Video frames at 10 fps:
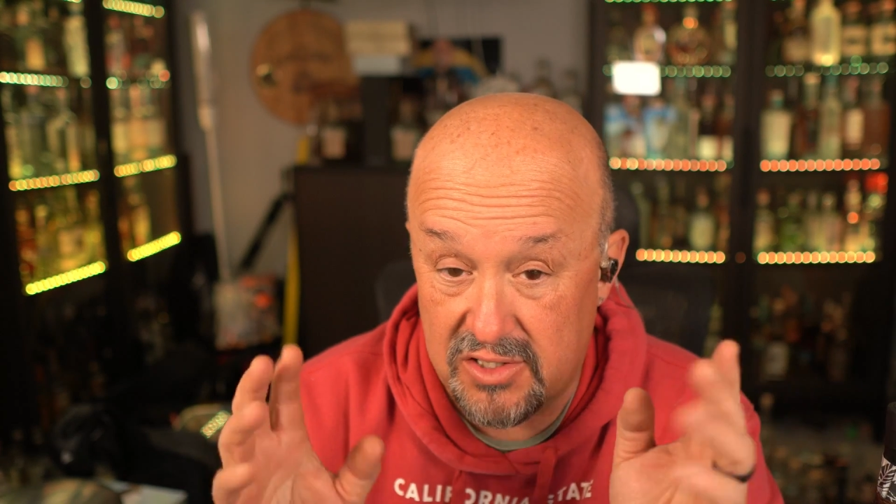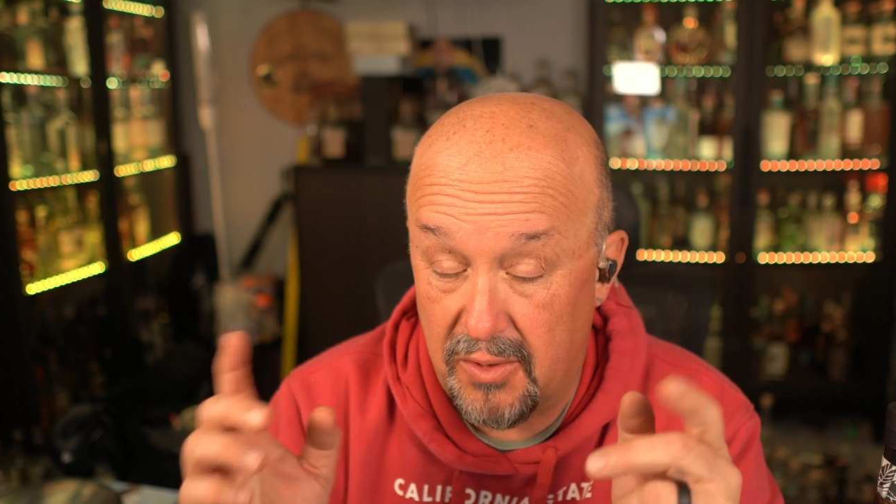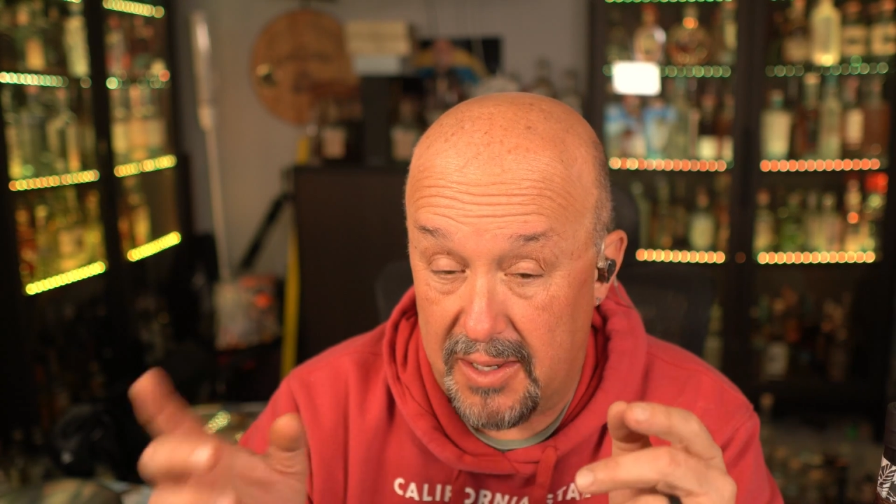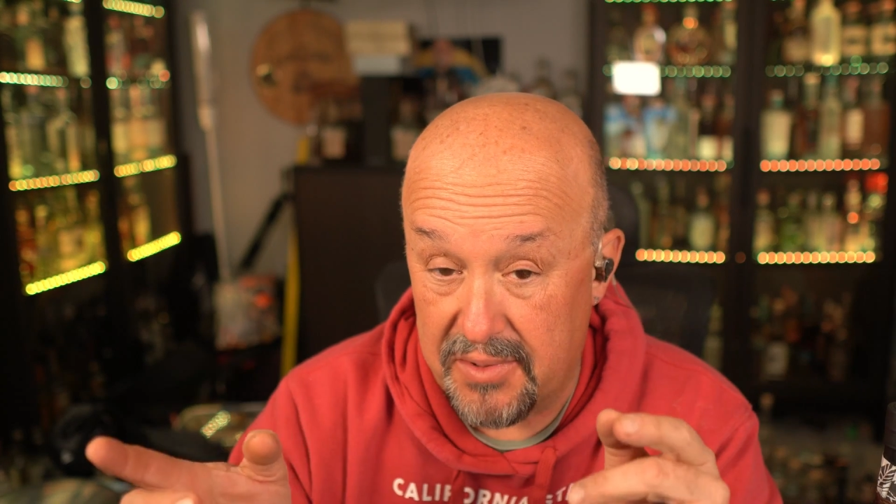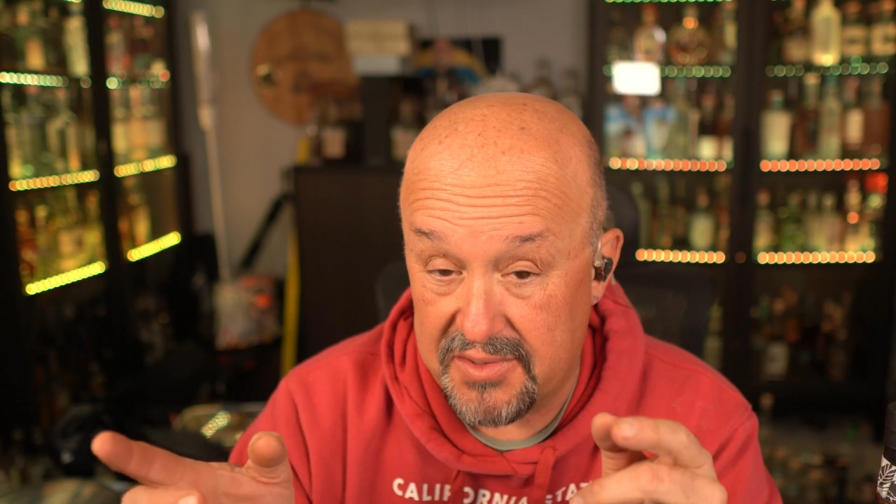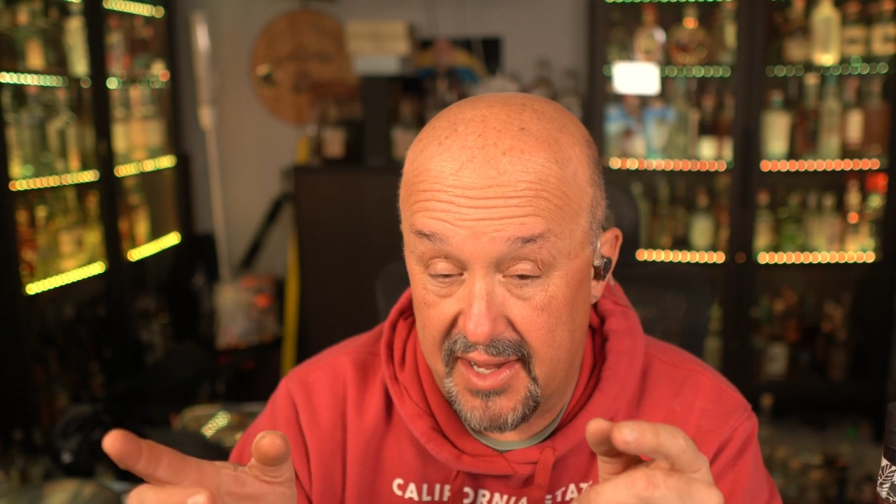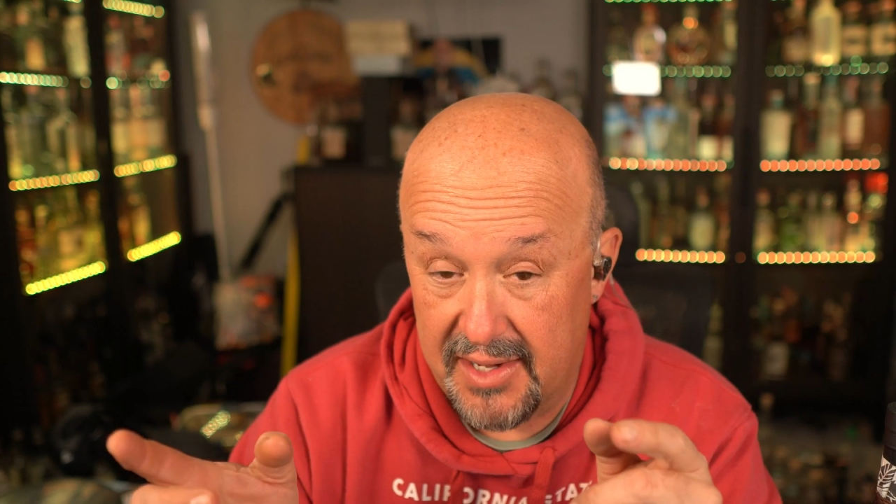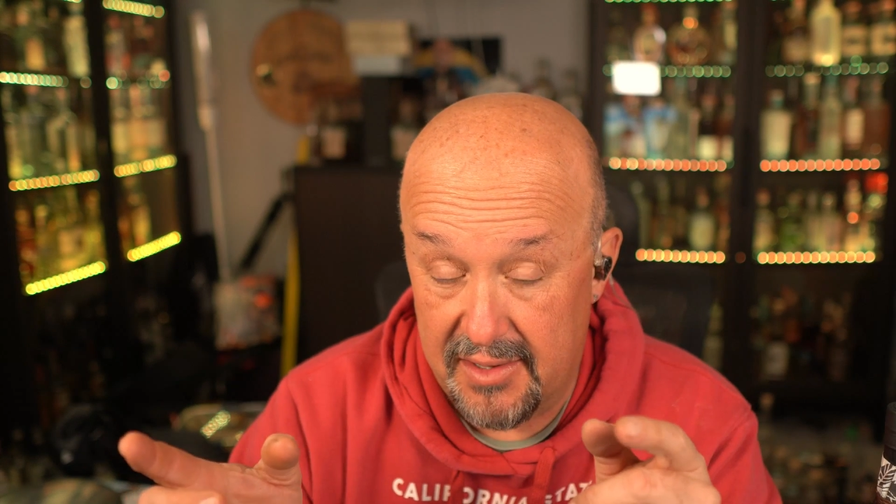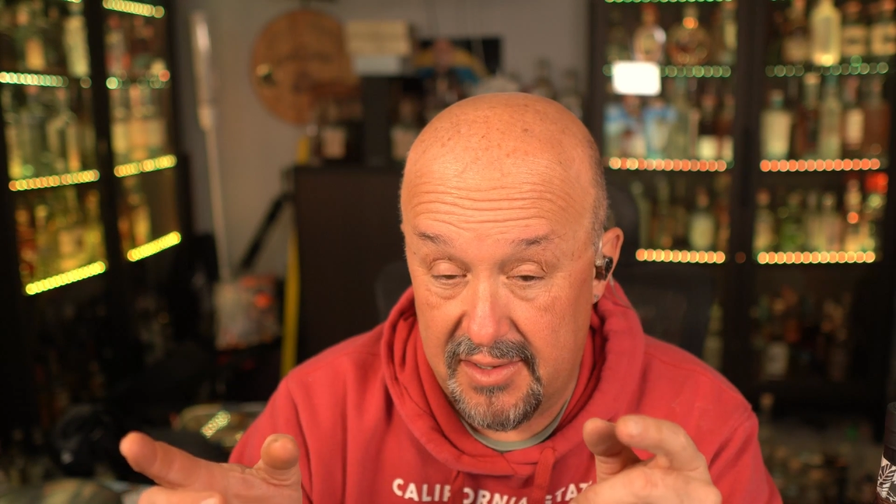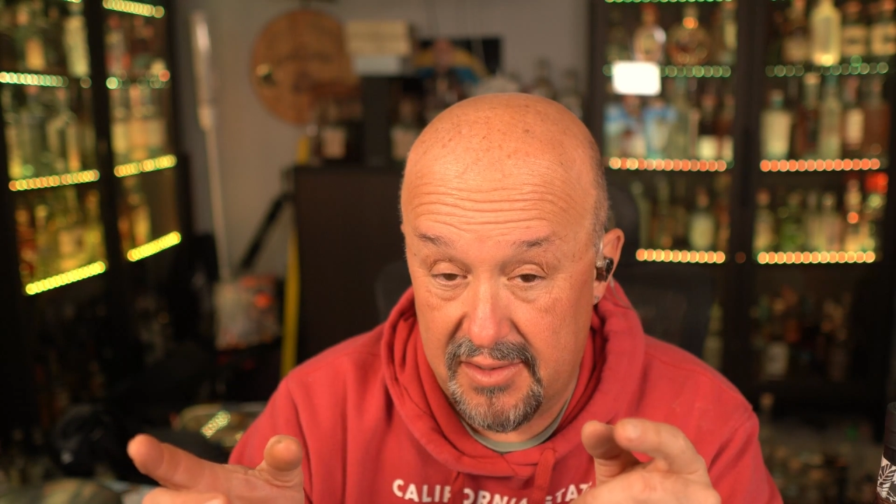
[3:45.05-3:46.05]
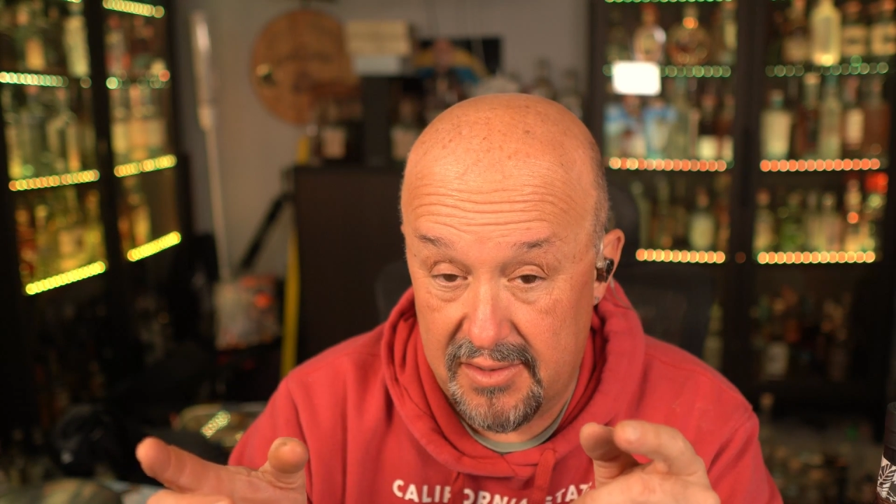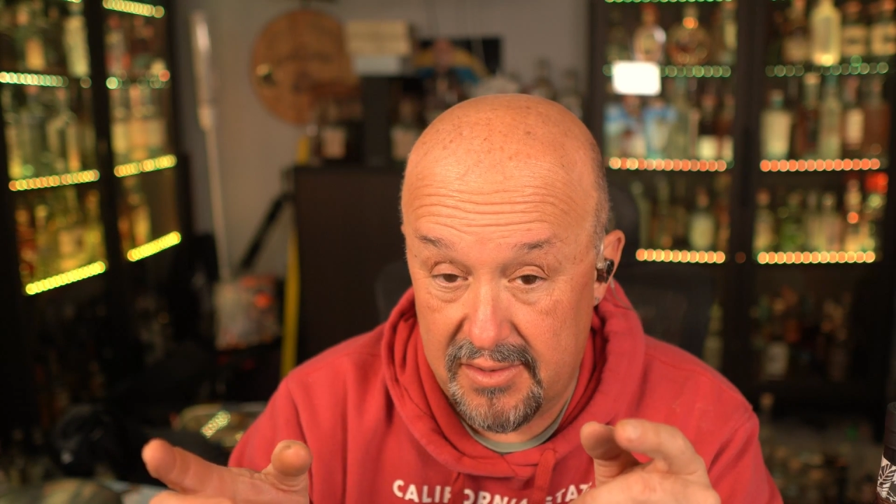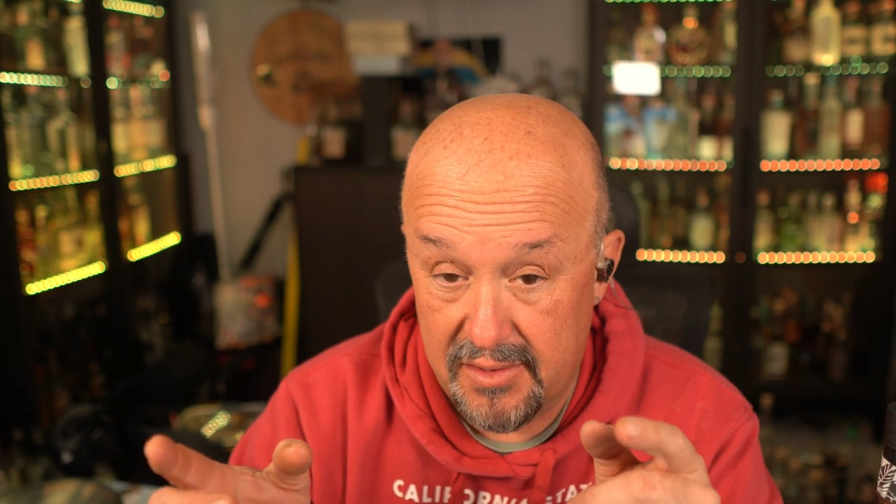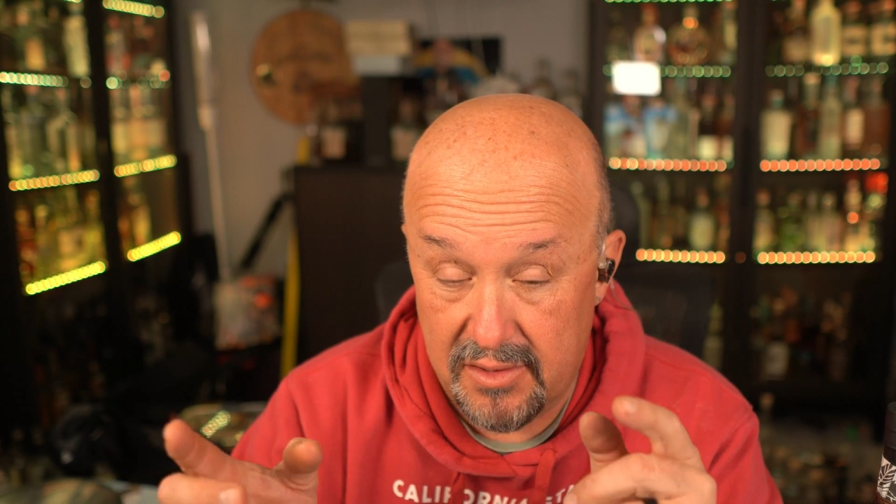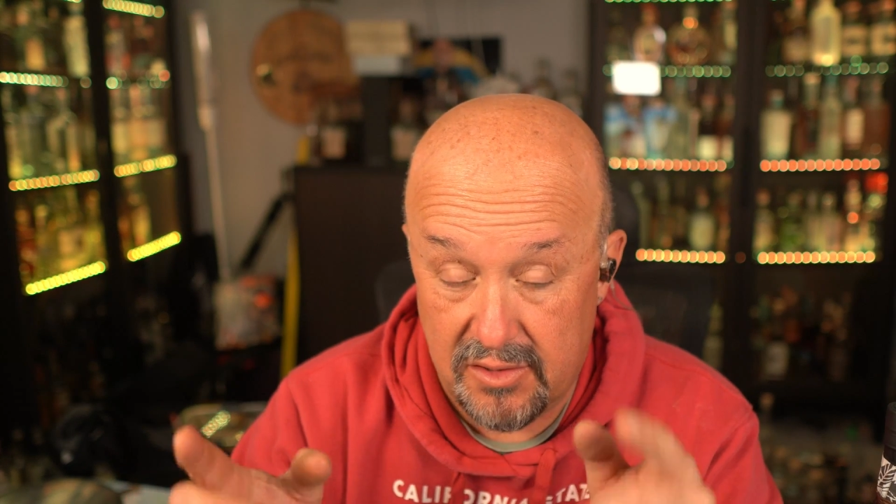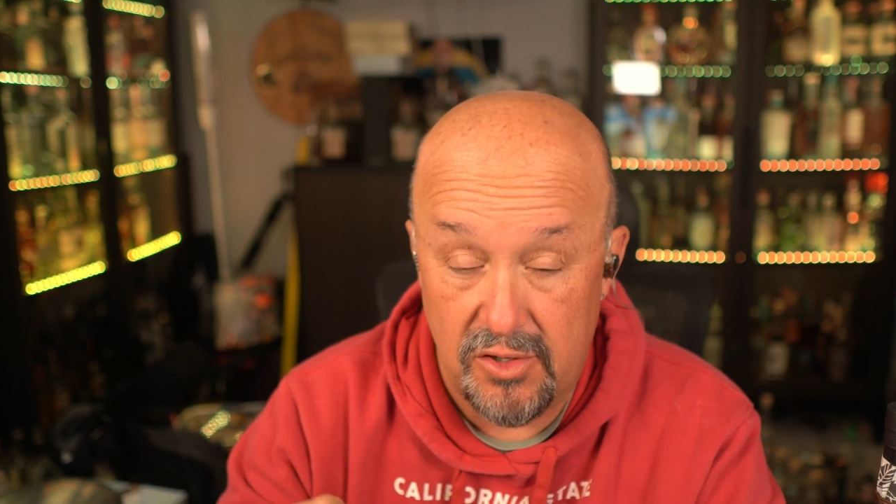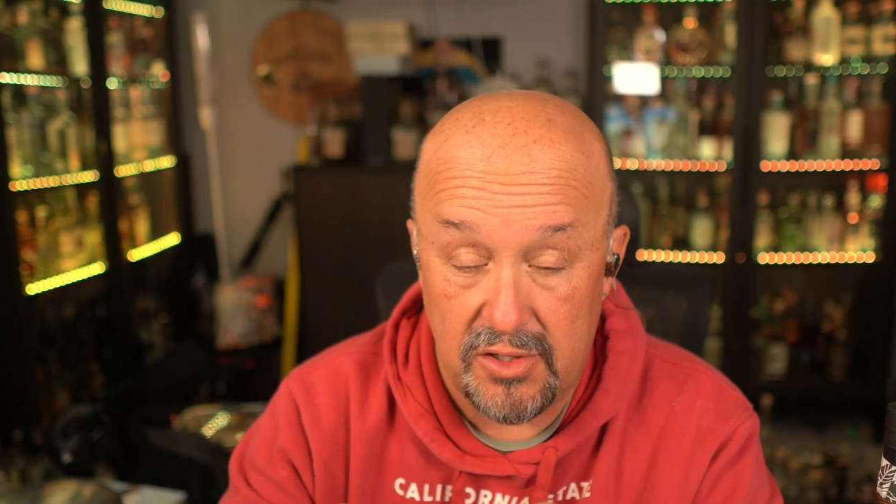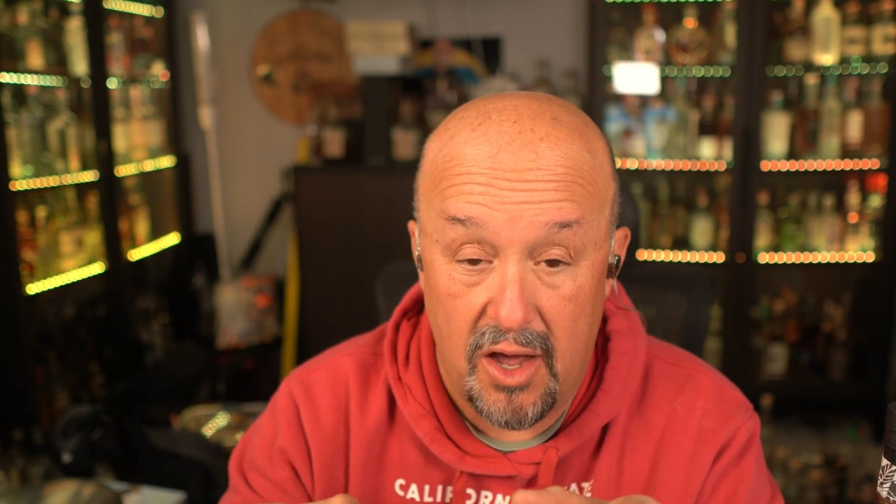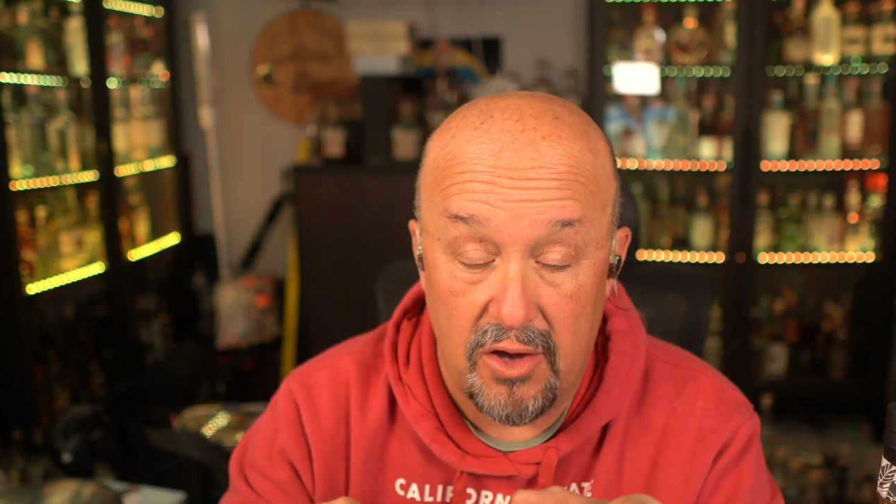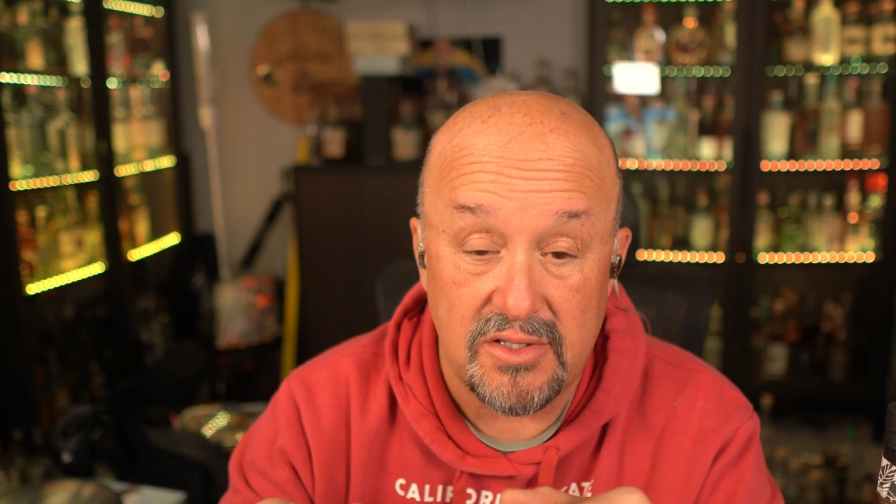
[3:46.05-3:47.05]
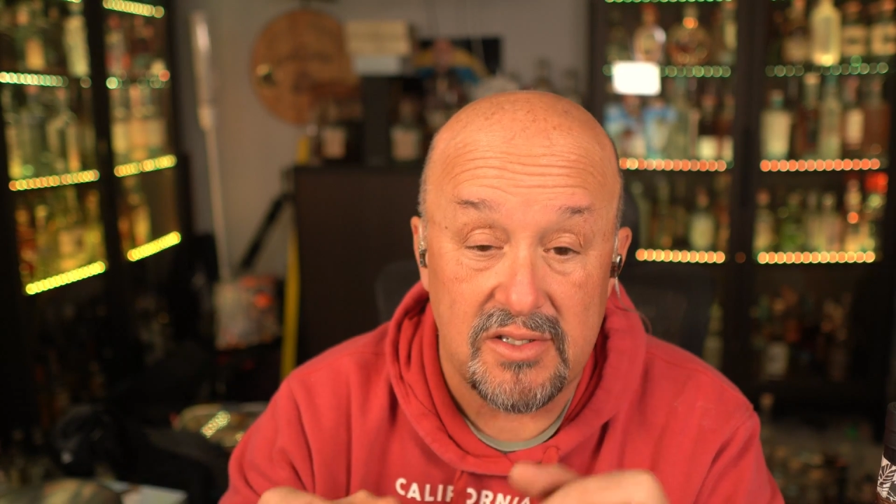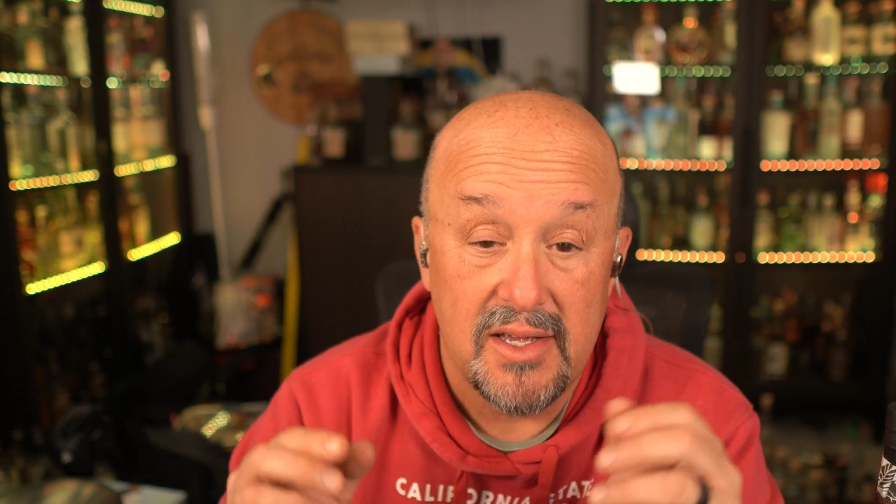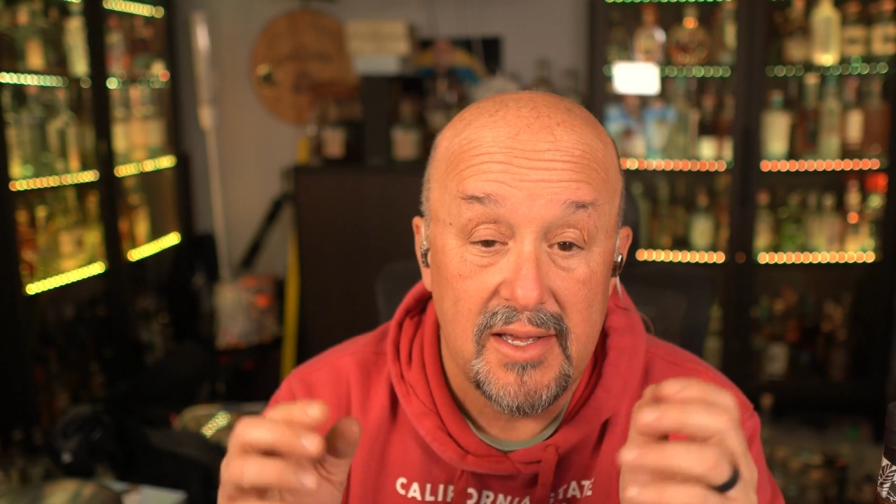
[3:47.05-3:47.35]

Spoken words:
20% glucose.